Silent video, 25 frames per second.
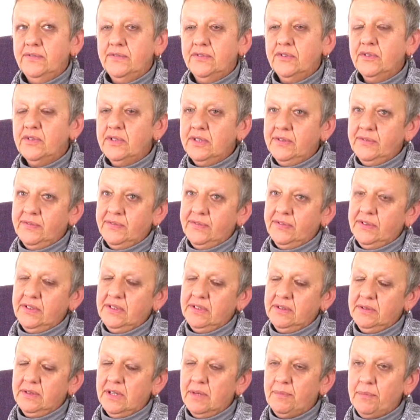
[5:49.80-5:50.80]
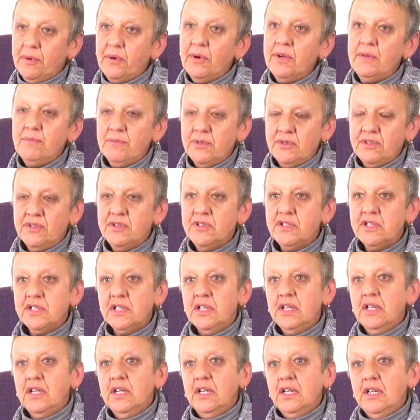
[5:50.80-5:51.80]
going for appointments,
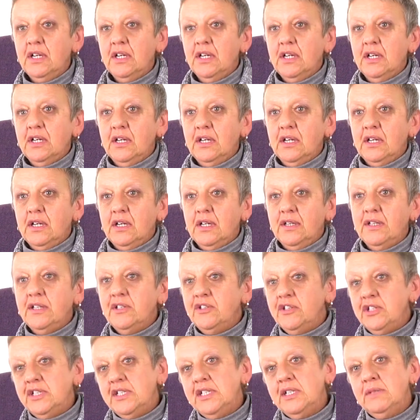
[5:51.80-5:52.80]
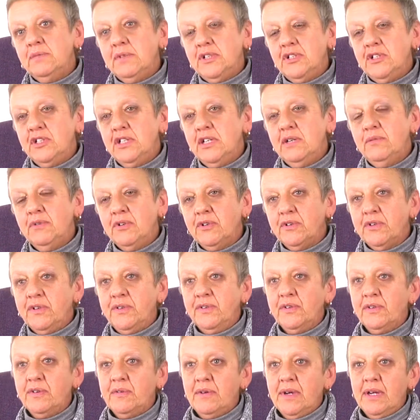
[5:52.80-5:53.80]
than she did when she were
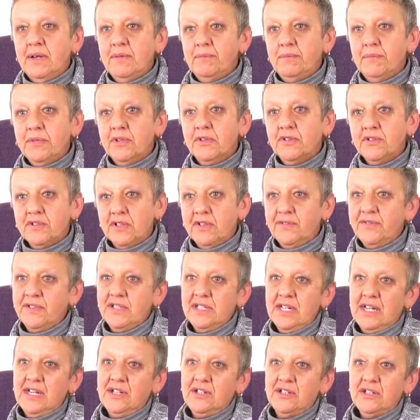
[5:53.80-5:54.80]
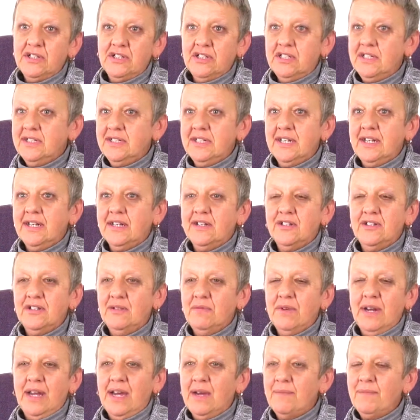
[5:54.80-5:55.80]
going through it. Because obviously, she said, she
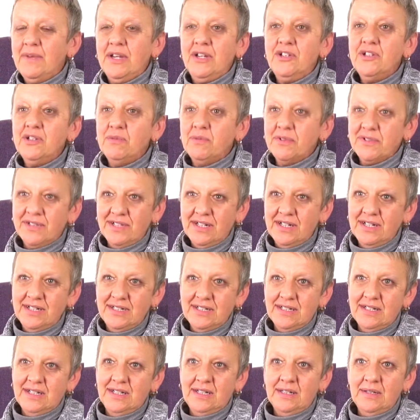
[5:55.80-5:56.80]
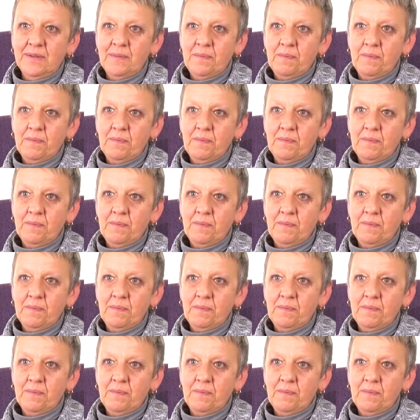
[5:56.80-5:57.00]
were like me, she wasn't listening.